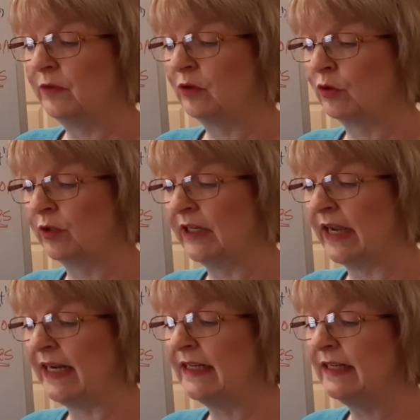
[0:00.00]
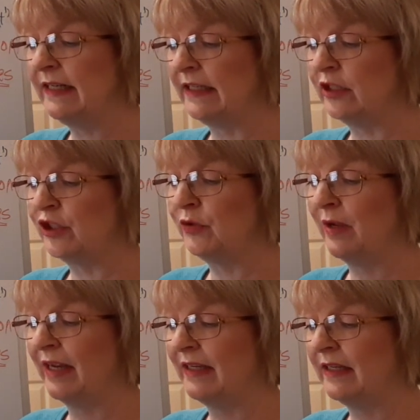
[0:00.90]
created into
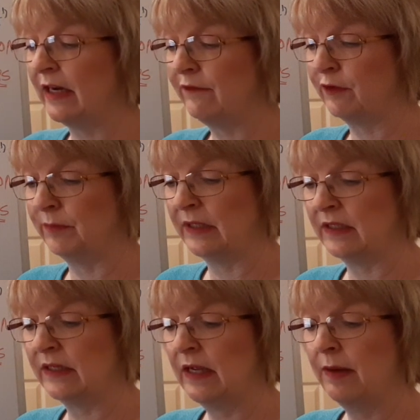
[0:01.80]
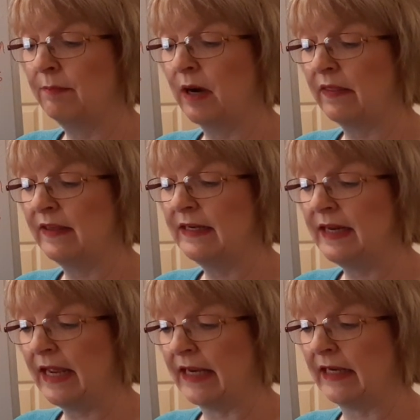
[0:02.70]
a government by the
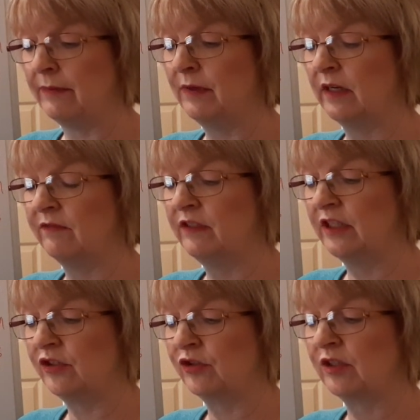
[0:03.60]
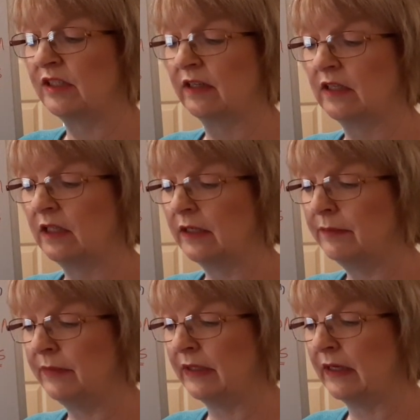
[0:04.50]
name of District of
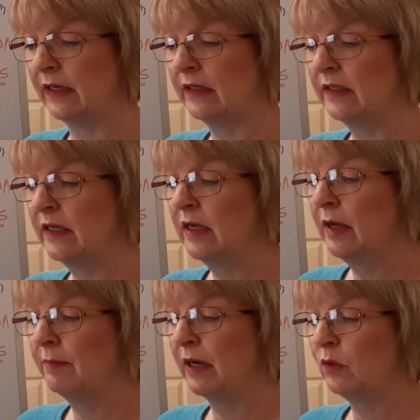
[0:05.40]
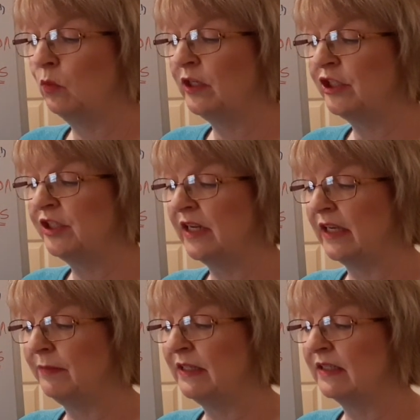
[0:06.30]
Columbia, by which
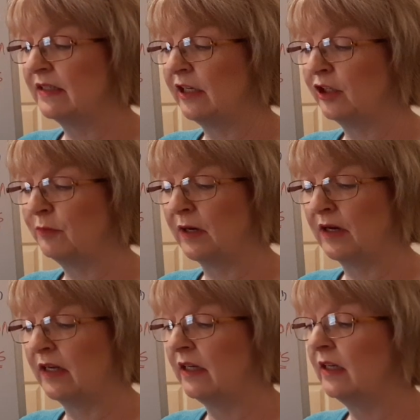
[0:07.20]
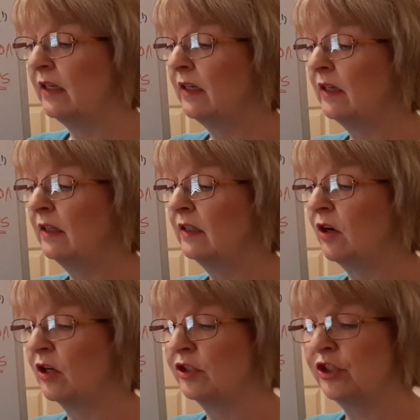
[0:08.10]
name it is hereby
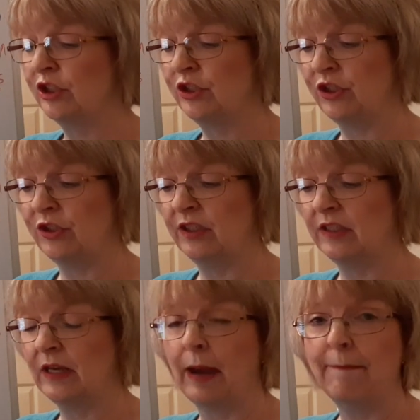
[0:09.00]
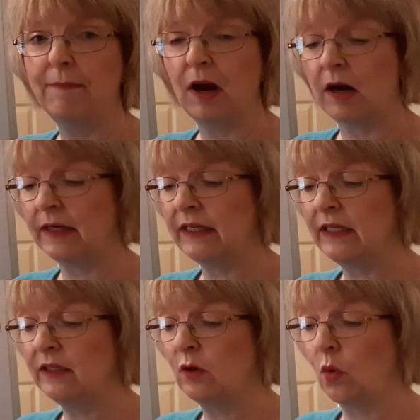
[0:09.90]
constituted a
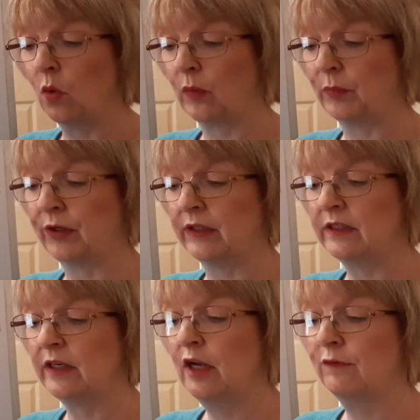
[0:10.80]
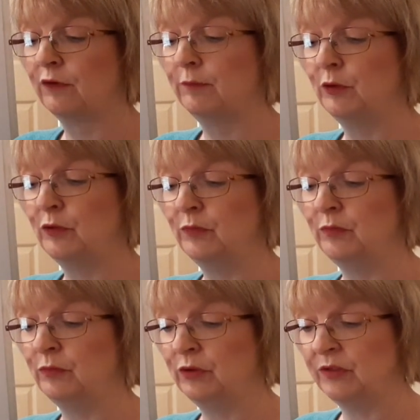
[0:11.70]
body corporate for
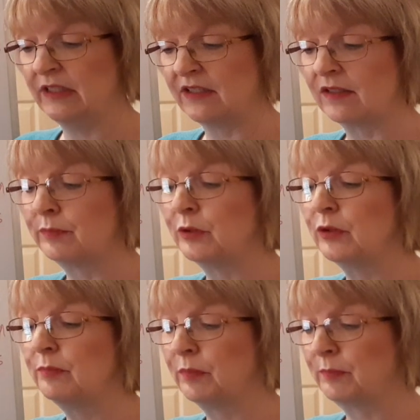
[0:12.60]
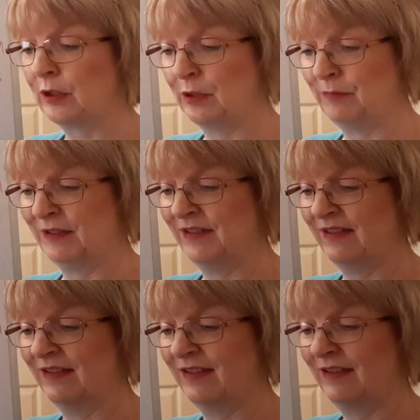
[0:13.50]
municipal
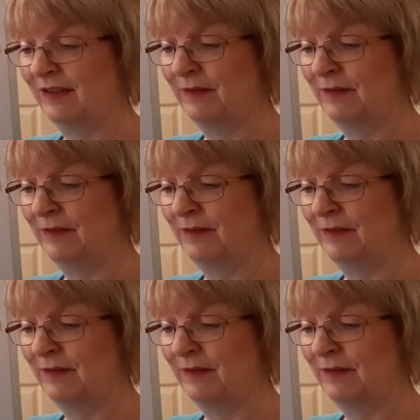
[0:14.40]
purposes.